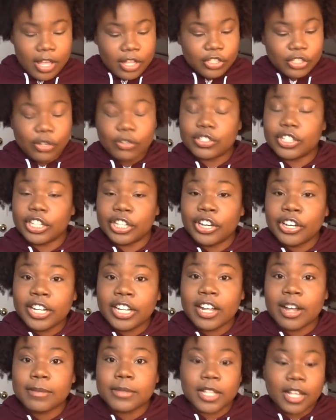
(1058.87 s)
So security
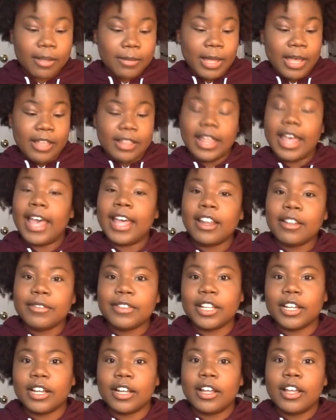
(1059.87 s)
comes up, the head of
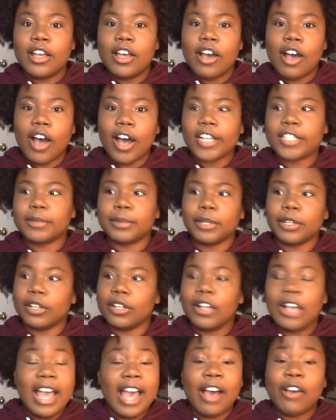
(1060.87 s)
the
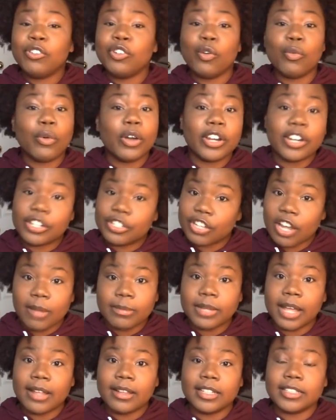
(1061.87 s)
hospital, I don't know what her
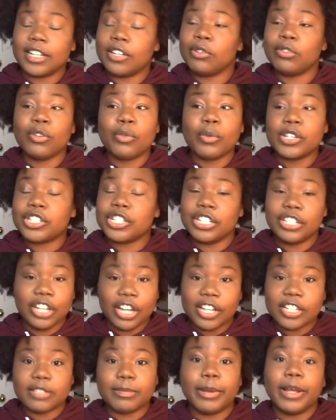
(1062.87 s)
job title is, I don't know what she
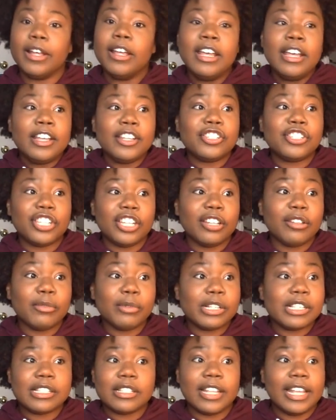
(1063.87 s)
does, but she
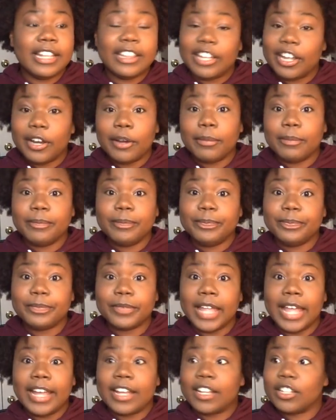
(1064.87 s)
was in there,
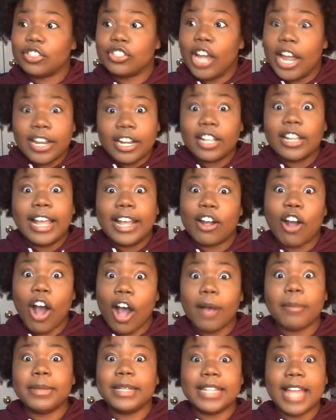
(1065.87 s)
like, trying to, like,
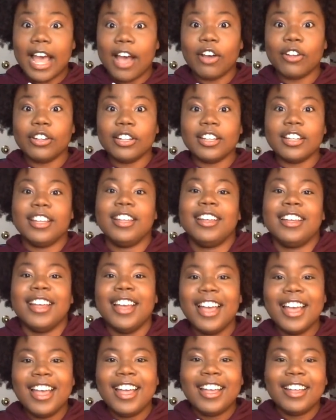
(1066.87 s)
calm me down,
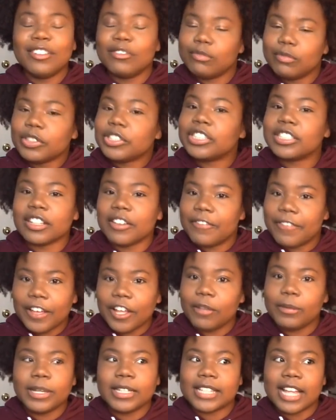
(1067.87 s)
which is a
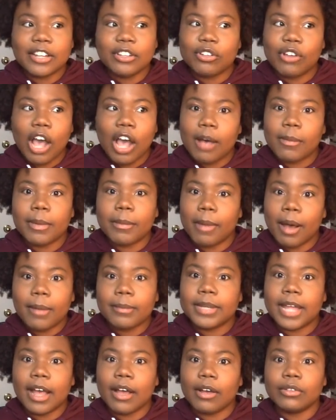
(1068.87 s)
fail, because how do you calm a mom
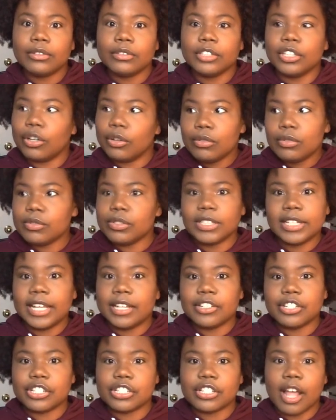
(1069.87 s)
down, you know, whose
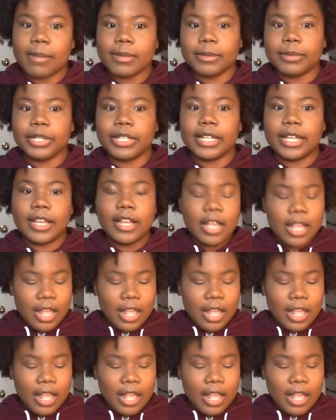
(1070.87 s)
kid just stopped breathing?